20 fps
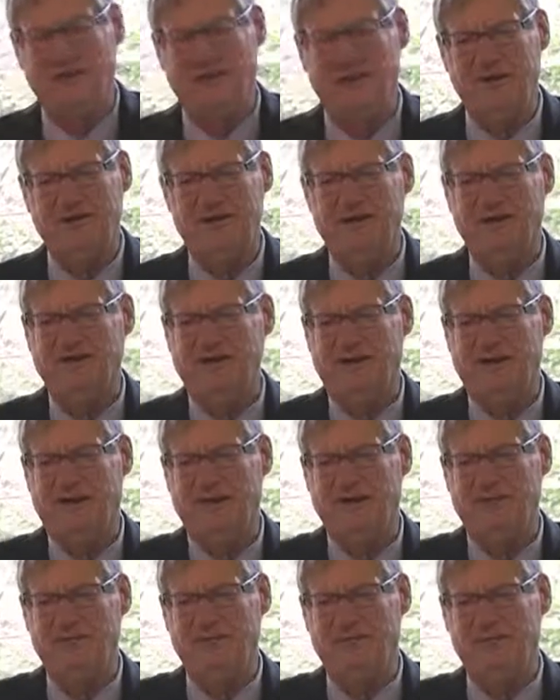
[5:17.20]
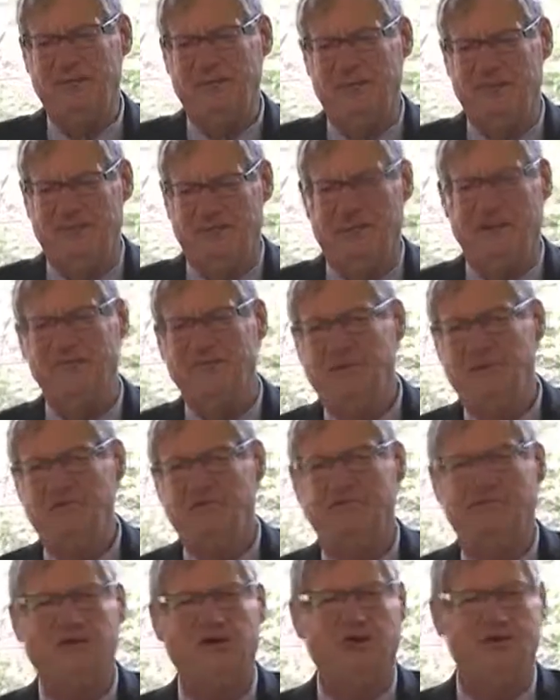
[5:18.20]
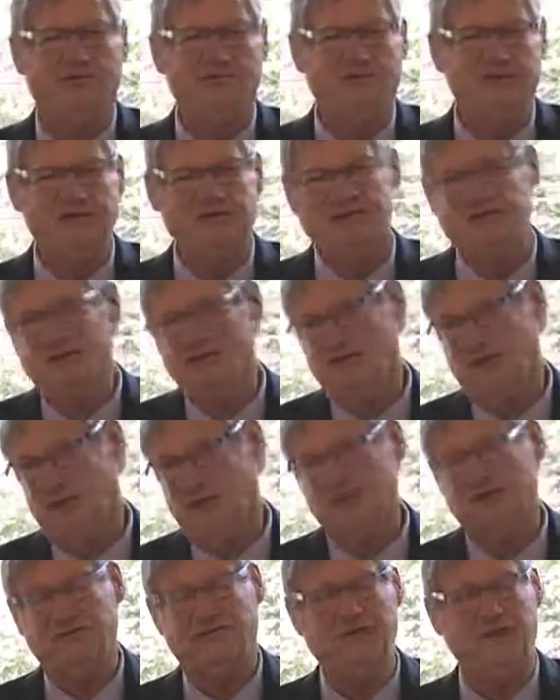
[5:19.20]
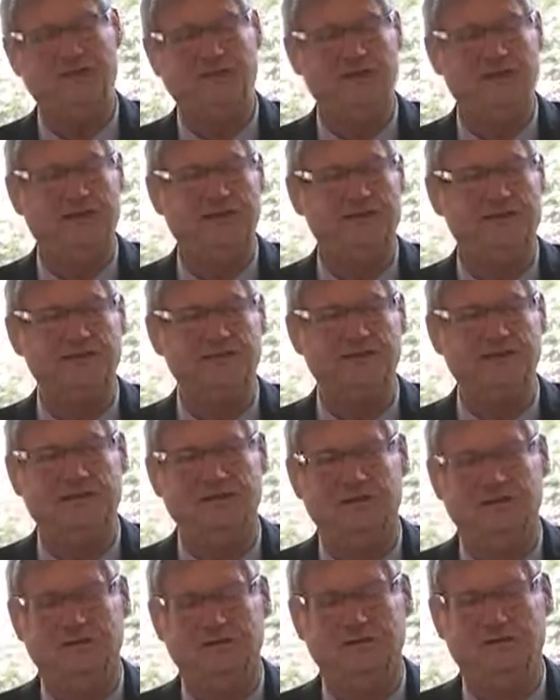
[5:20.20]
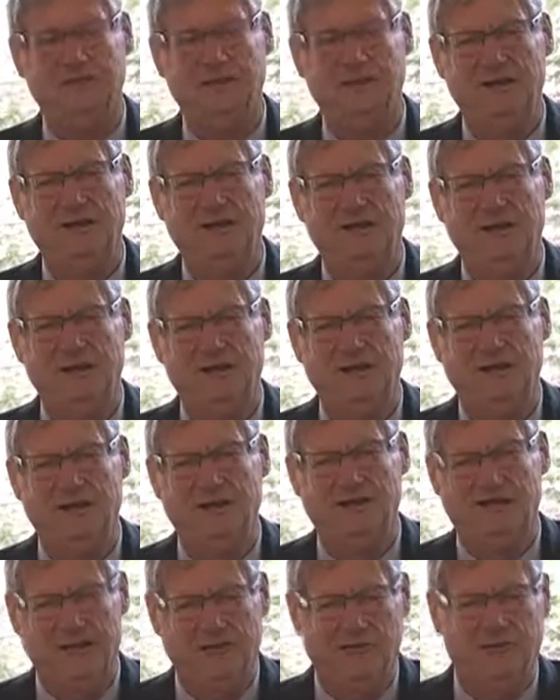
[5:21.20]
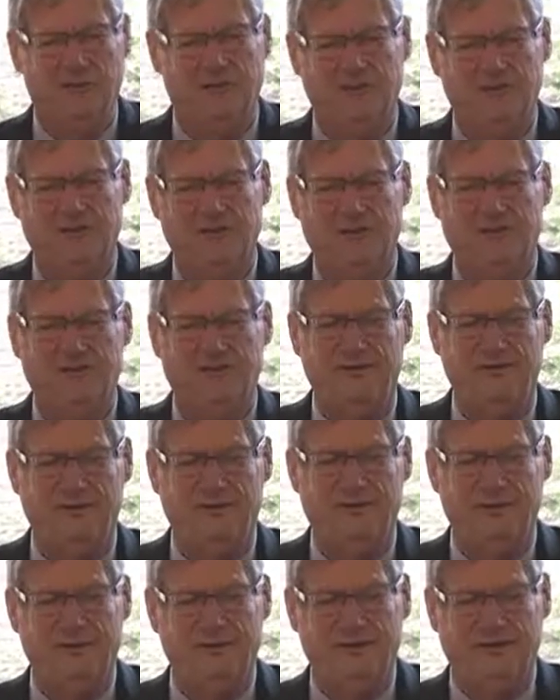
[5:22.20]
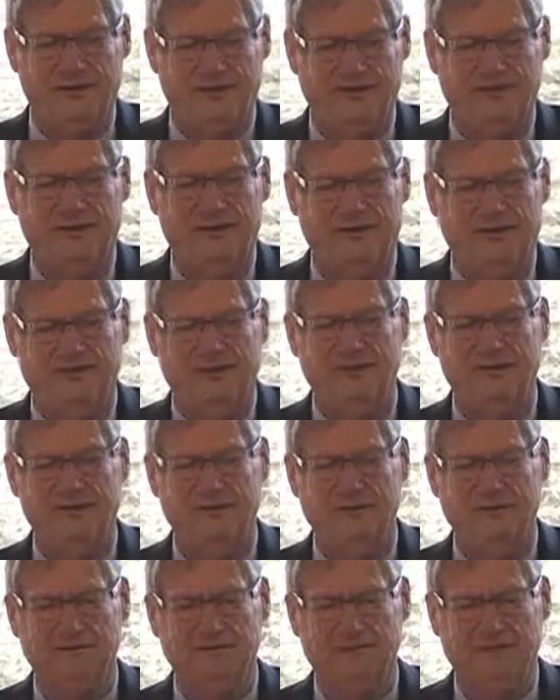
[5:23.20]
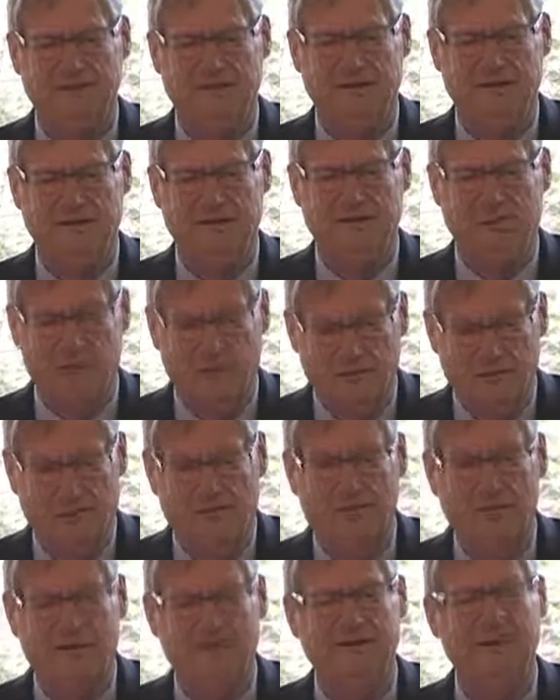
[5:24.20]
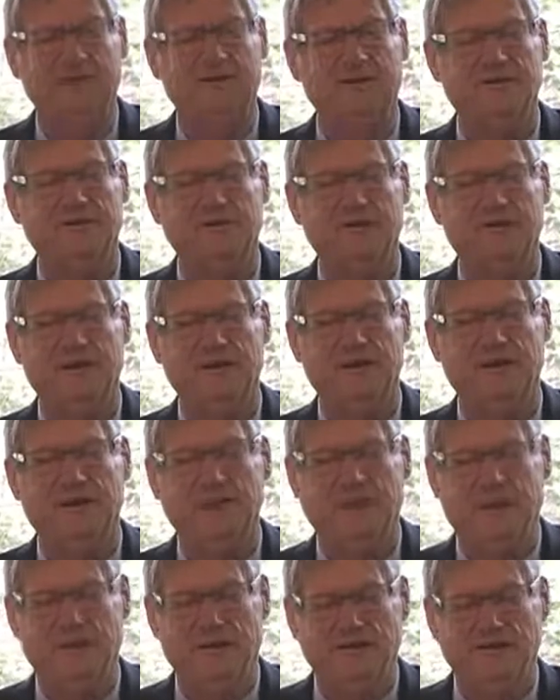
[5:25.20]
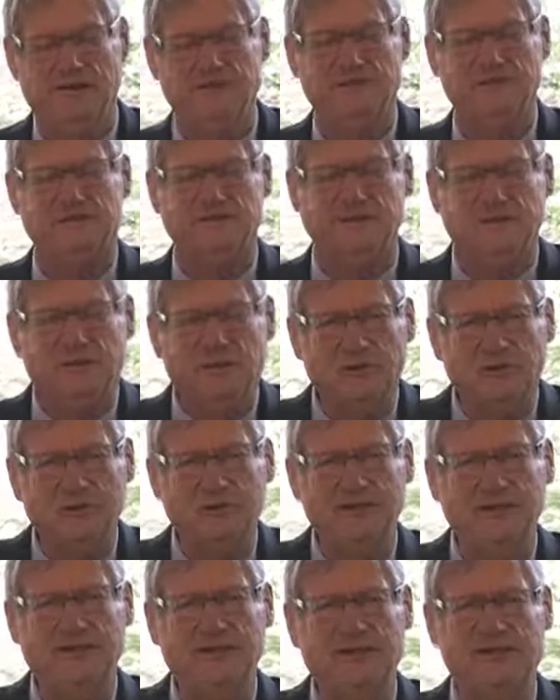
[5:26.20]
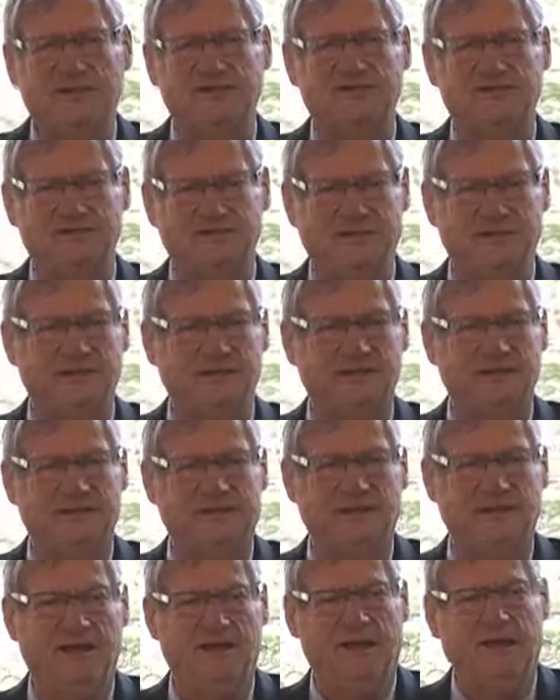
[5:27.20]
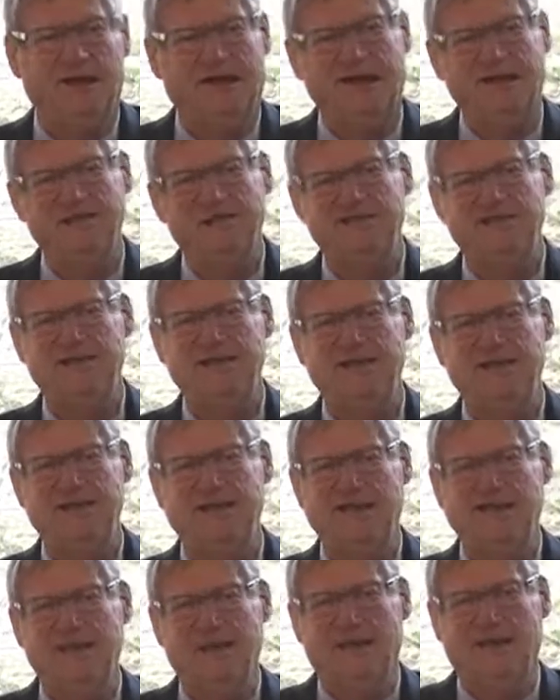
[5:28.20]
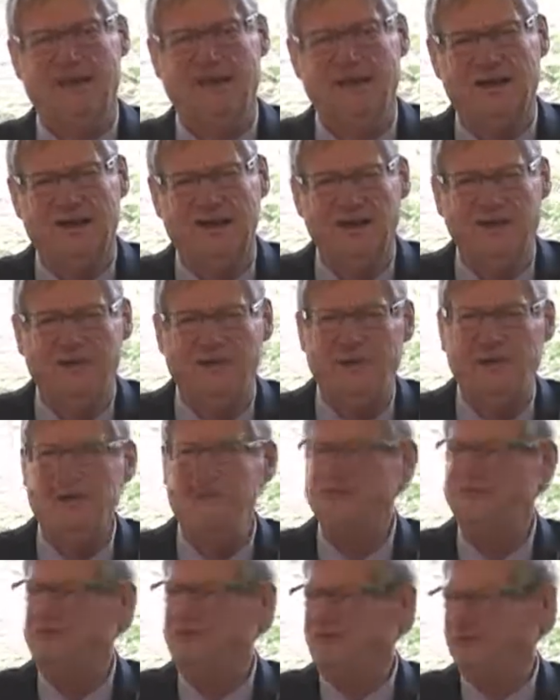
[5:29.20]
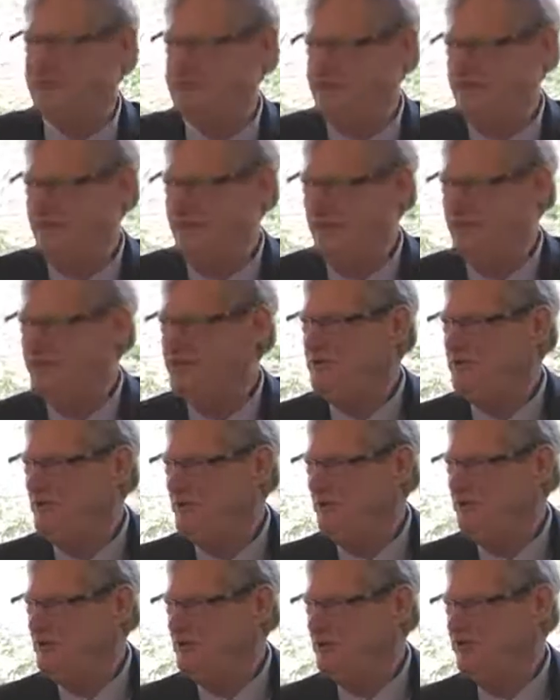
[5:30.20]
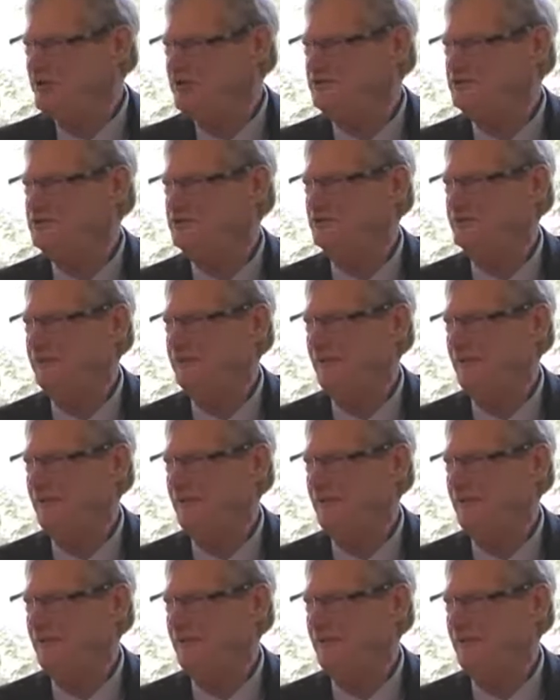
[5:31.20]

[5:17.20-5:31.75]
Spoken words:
the period of time that I've been involved in these things, almost 50 years now, that I've worked with Native Canadians in one way or another, just slowly and steadily, I see a kind of peacefulness beginning to emerge.